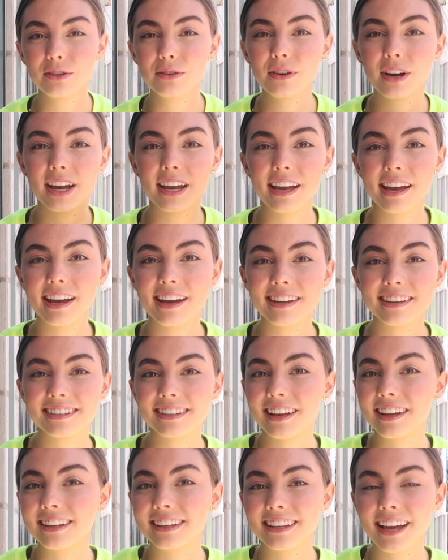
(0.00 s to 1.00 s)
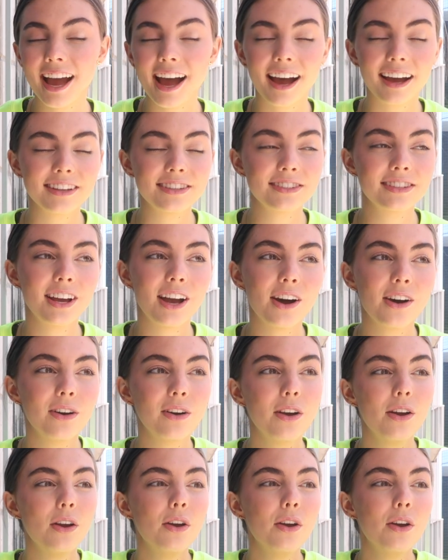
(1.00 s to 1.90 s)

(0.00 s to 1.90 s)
And yeah, so